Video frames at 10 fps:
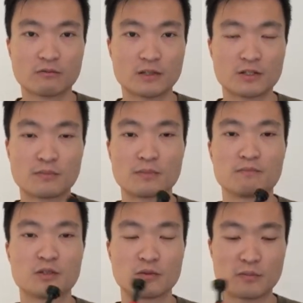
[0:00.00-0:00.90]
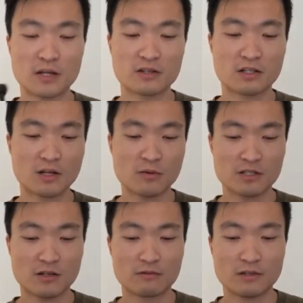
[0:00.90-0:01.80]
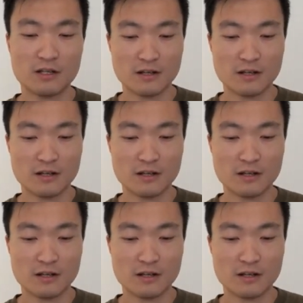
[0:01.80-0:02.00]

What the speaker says: When you play on a lower tone,